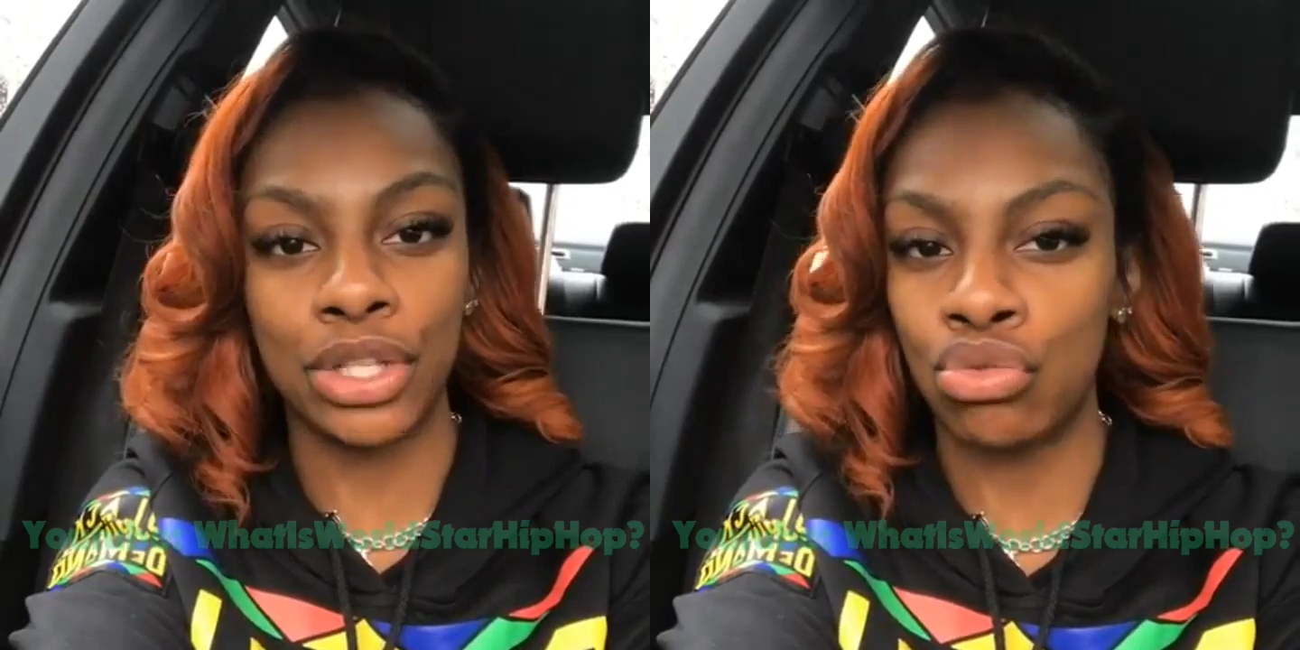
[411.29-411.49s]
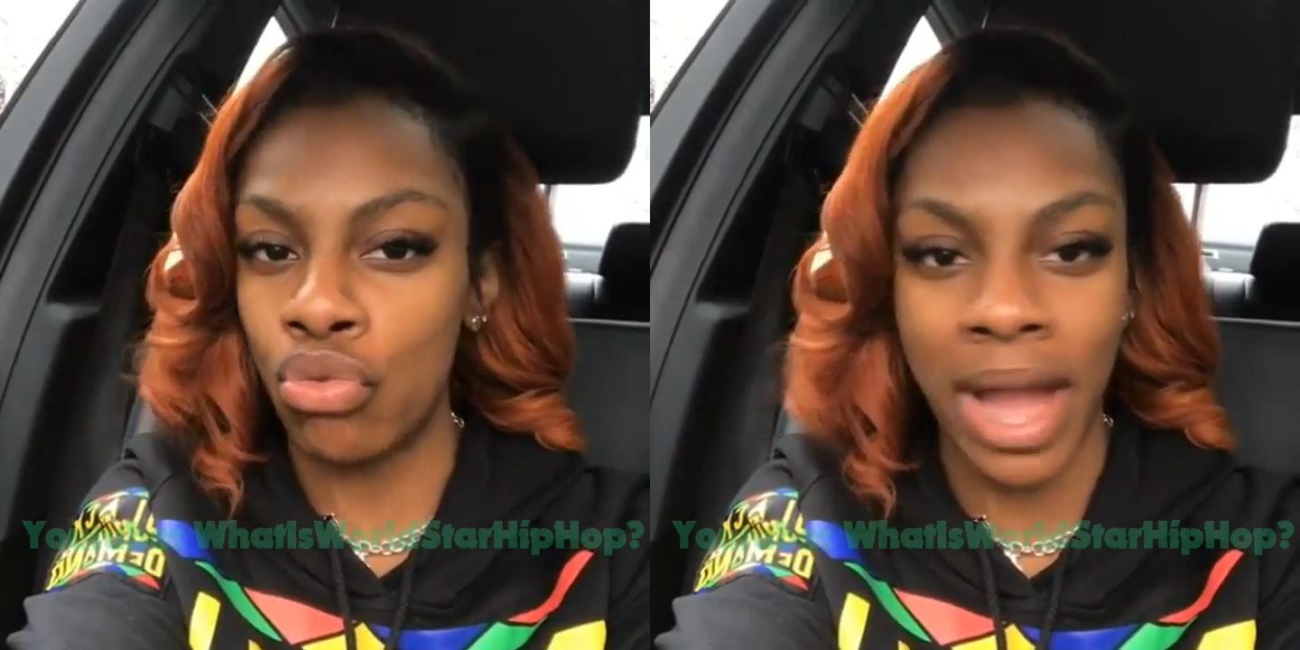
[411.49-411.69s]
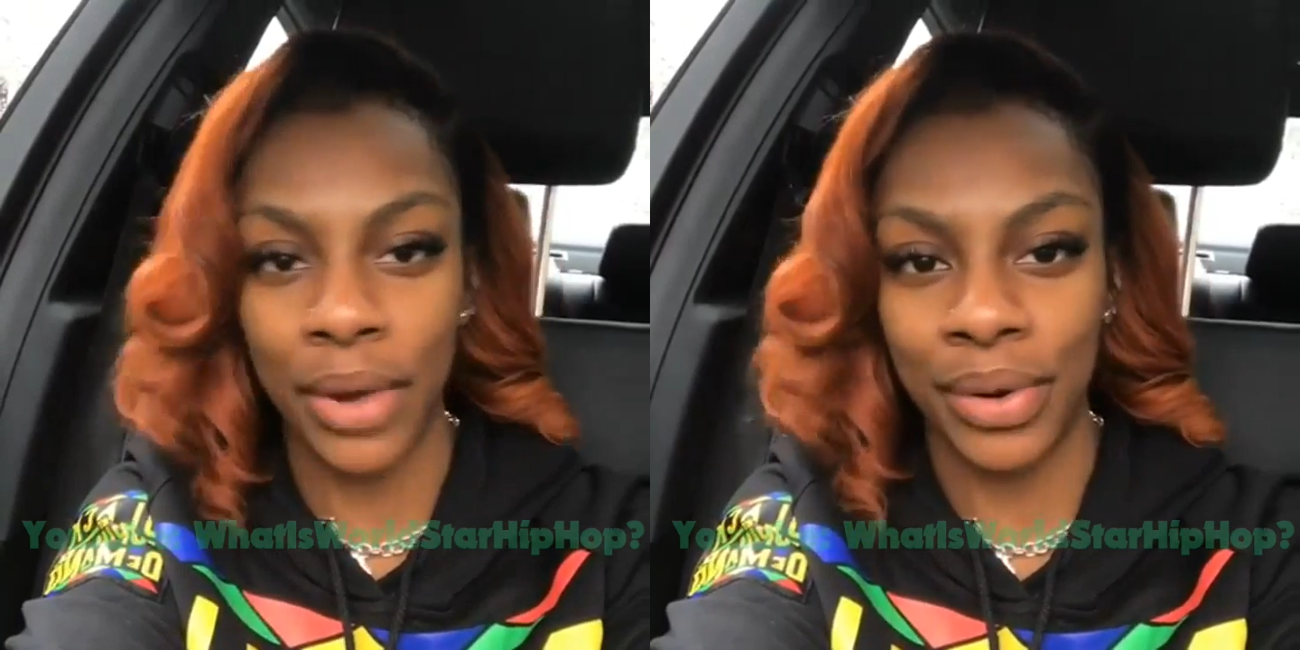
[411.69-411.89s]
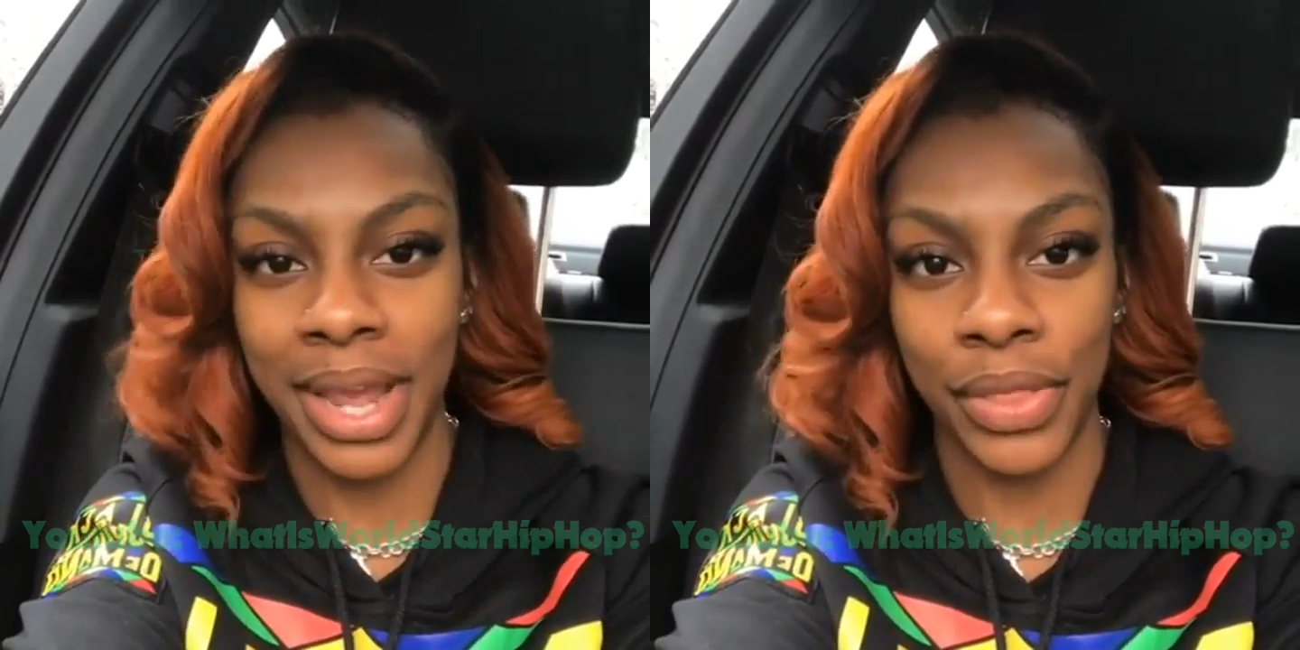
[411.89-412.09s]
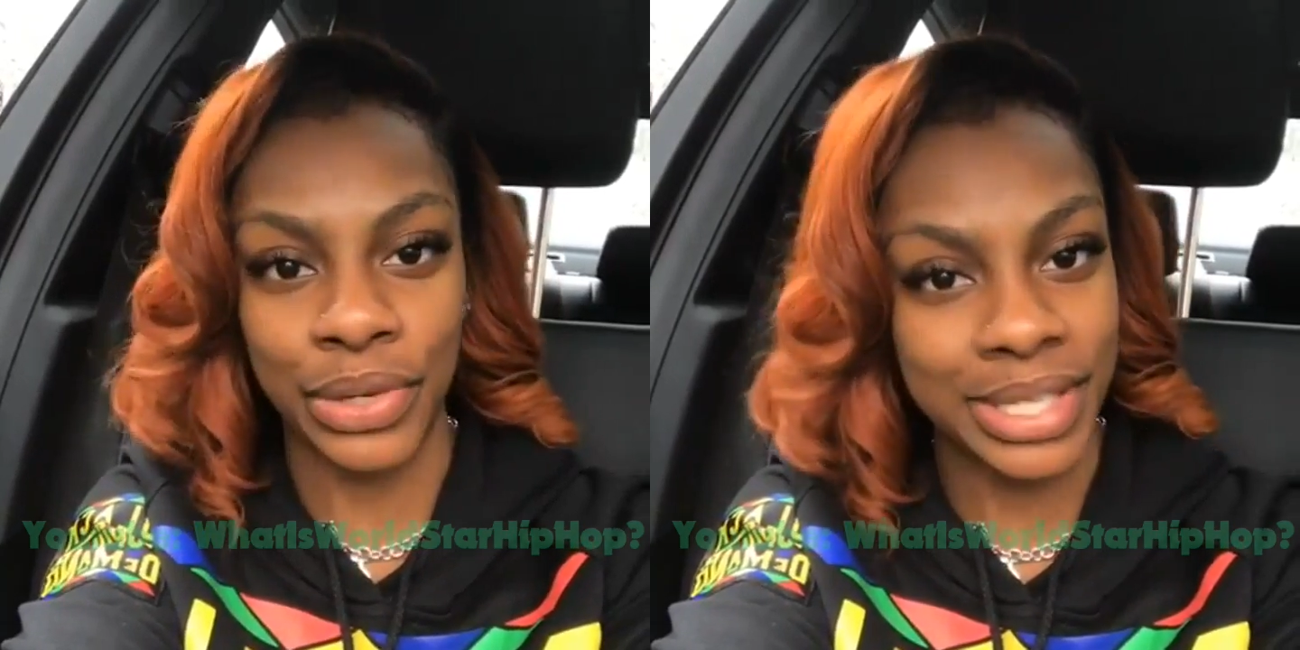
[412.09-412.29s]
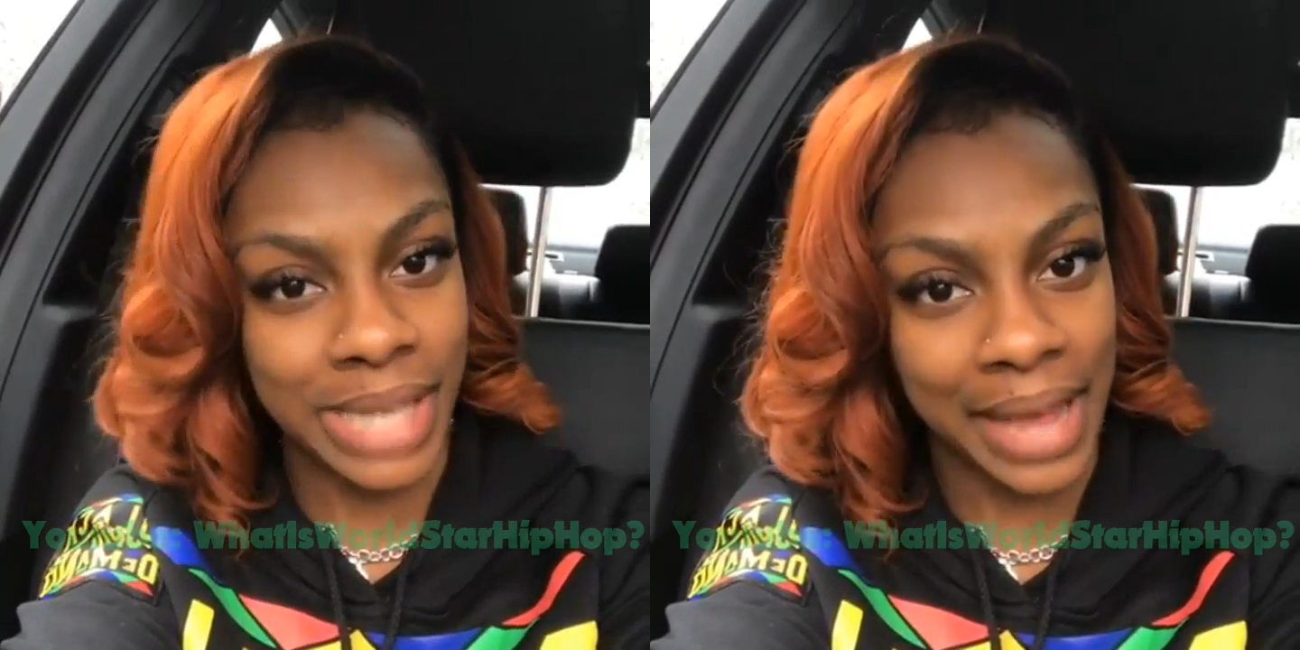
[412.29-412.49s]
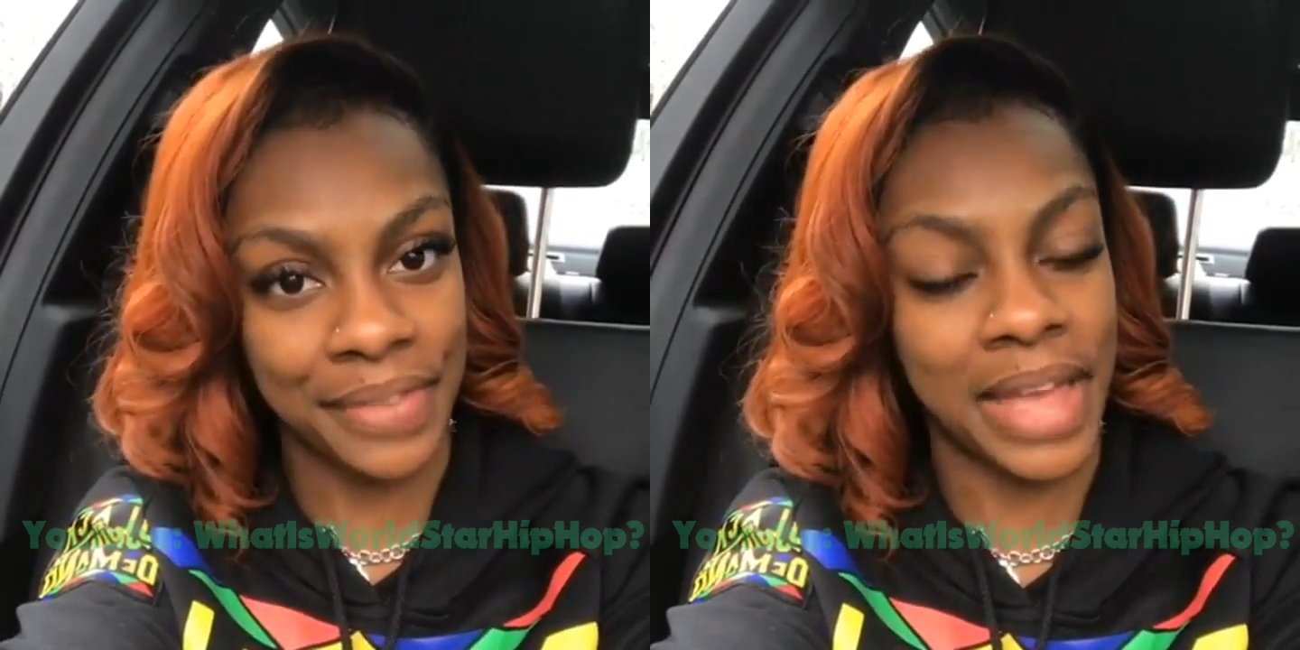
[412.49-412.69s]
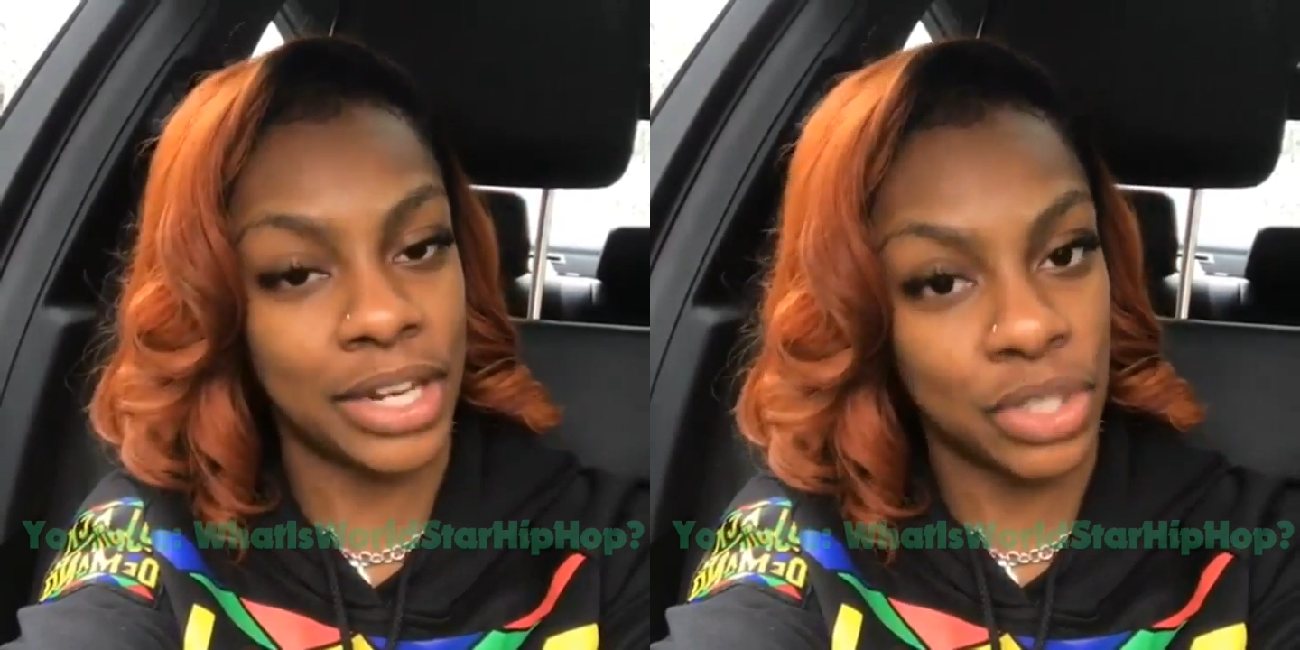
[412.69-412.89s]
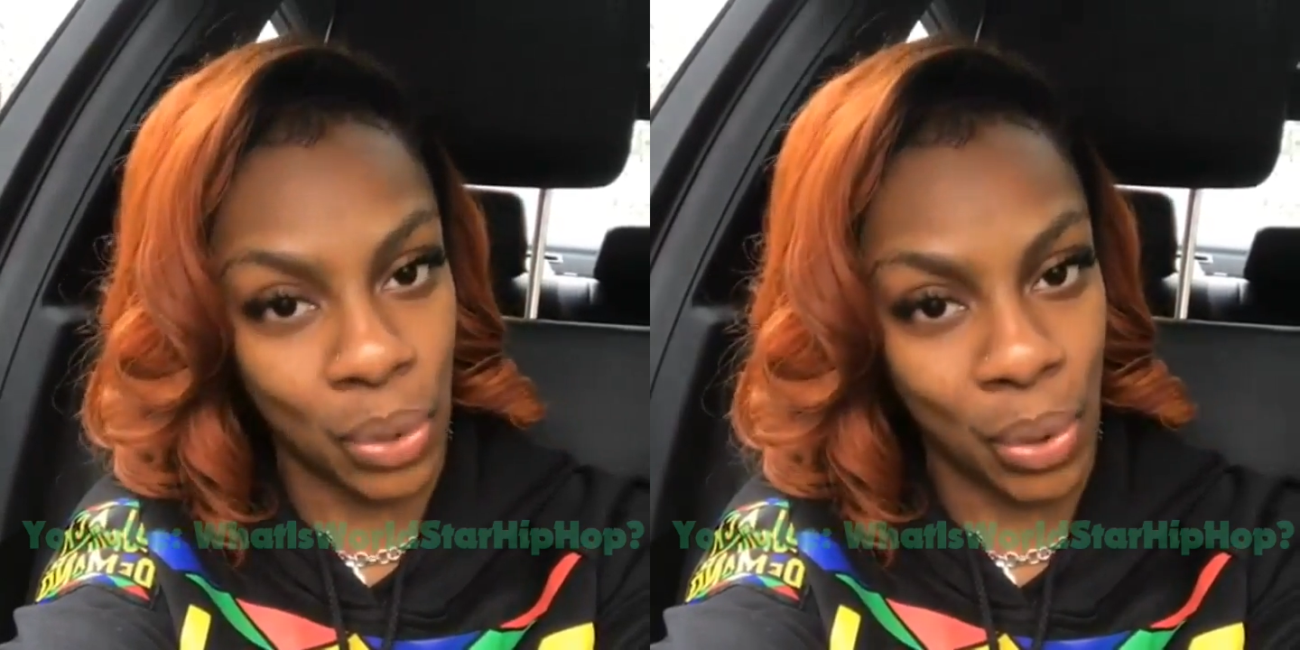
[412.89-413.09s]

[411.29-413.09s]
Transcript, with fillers: is right on the other side of that